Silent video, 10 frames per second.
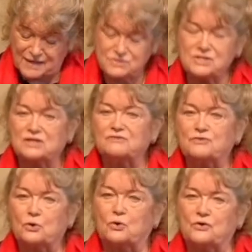of
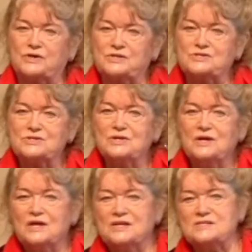courage
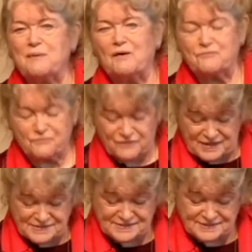is about
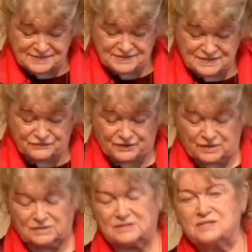facing the
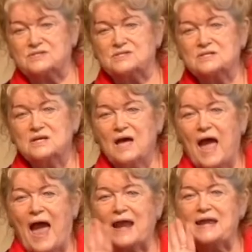difficulties
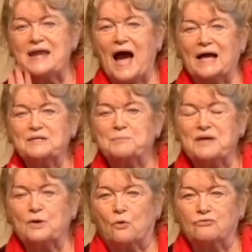and not
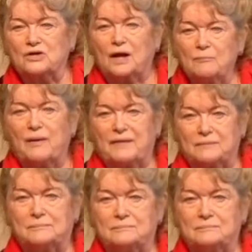being overcome by them.